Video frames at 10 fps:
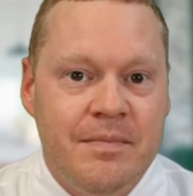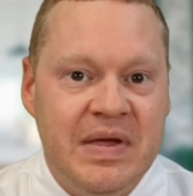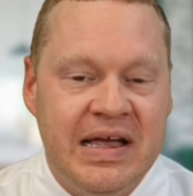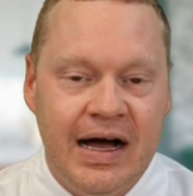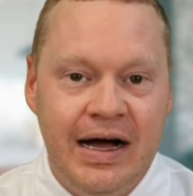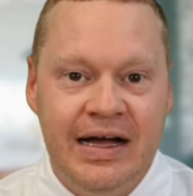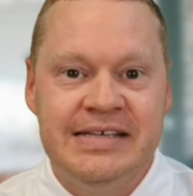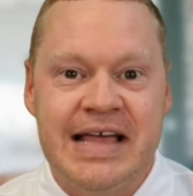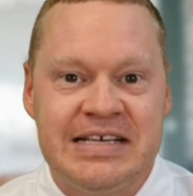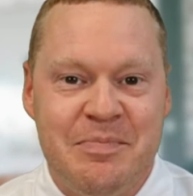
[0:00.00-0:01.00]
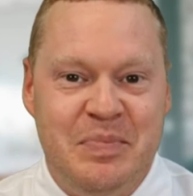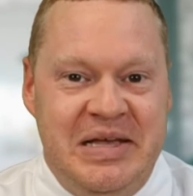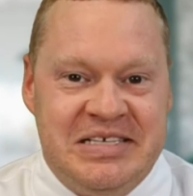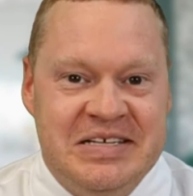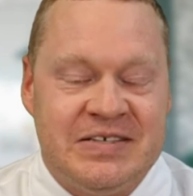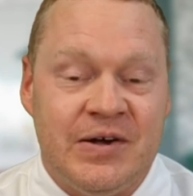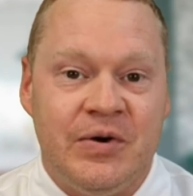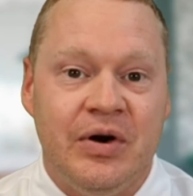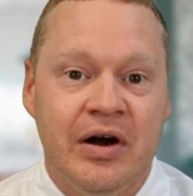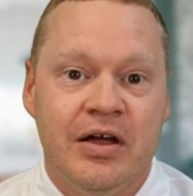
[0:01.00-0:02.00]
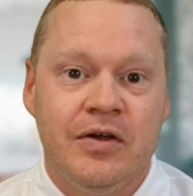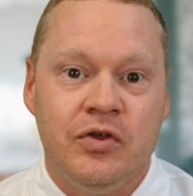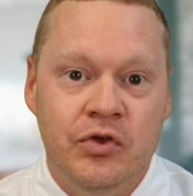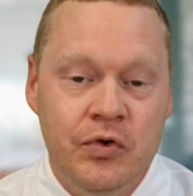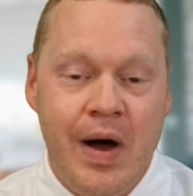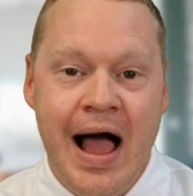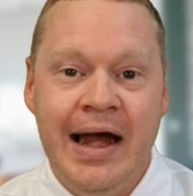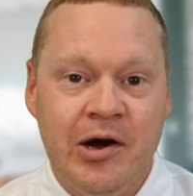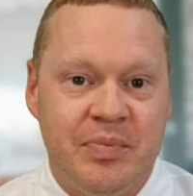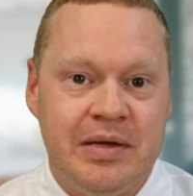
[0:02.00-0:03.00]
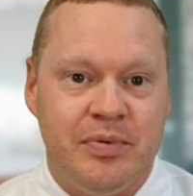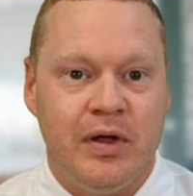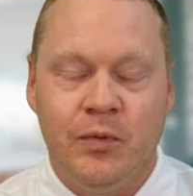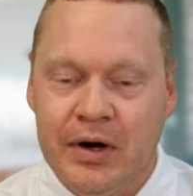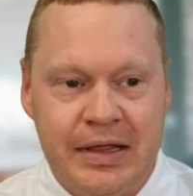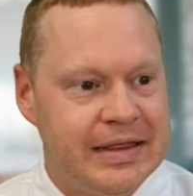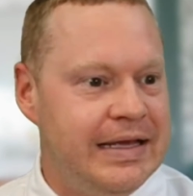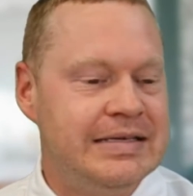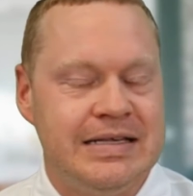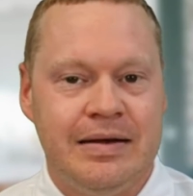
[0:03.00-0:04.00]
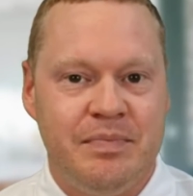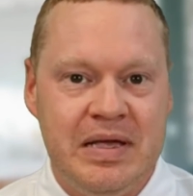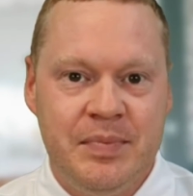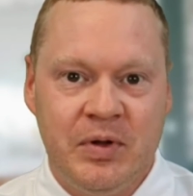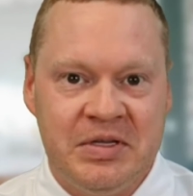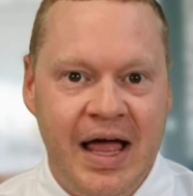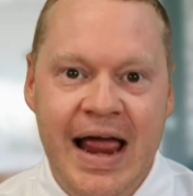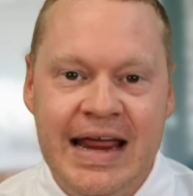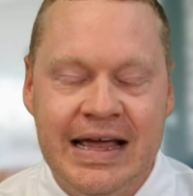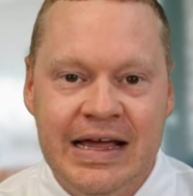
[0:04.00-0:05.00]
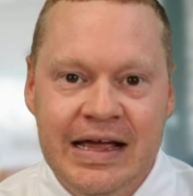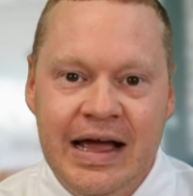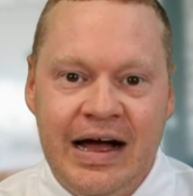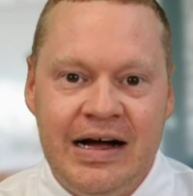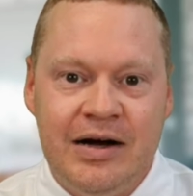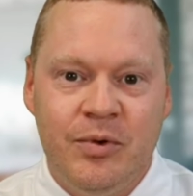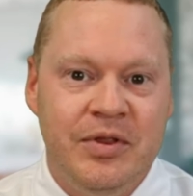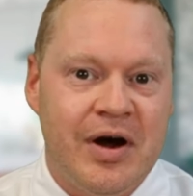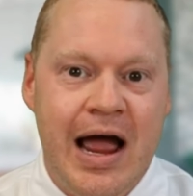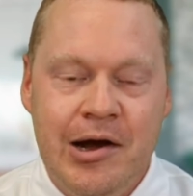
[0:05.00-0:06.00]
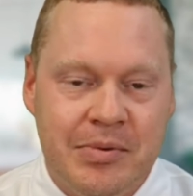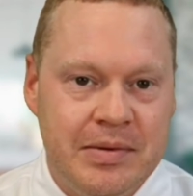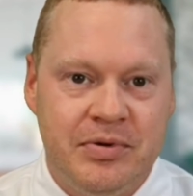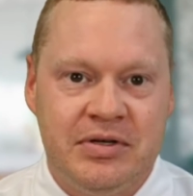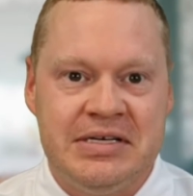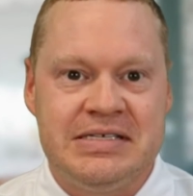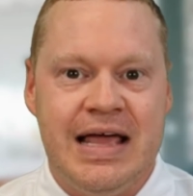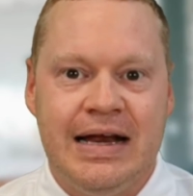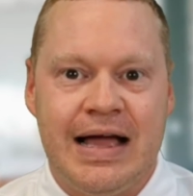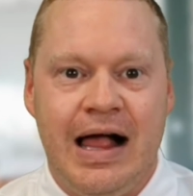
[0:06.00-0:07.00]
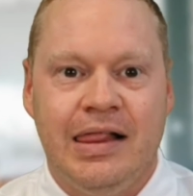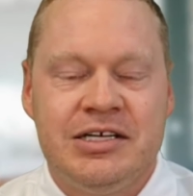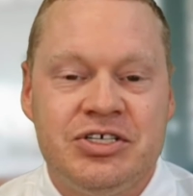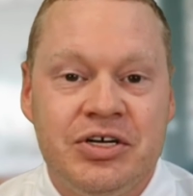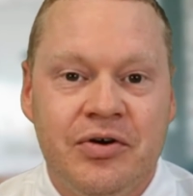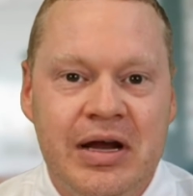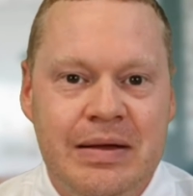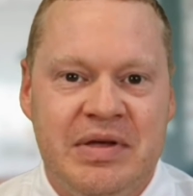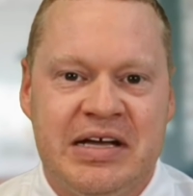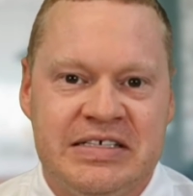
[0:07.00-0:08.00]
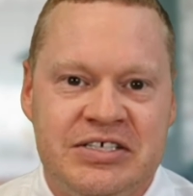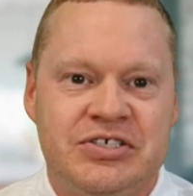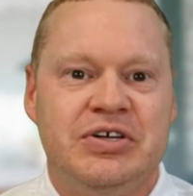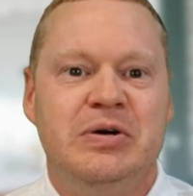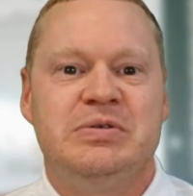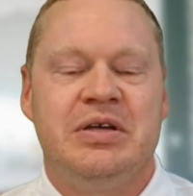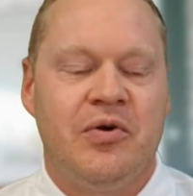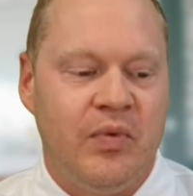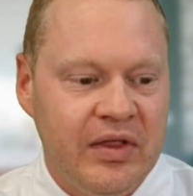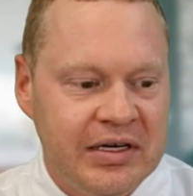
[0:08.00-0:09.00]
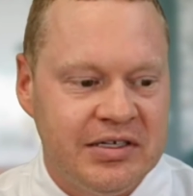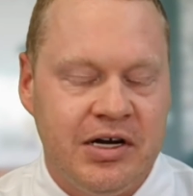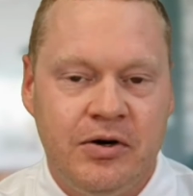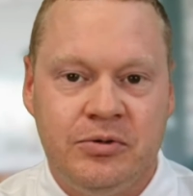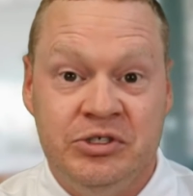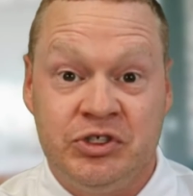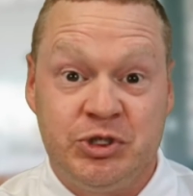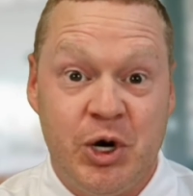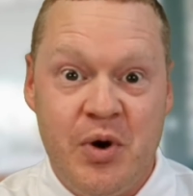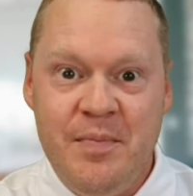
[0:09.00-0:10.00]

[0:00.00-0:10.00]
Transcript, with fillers: Because as a business owner, you hire people. And one of the things that people like uh, when they're hiring people is that college degree because it just shows that you're willing to go and show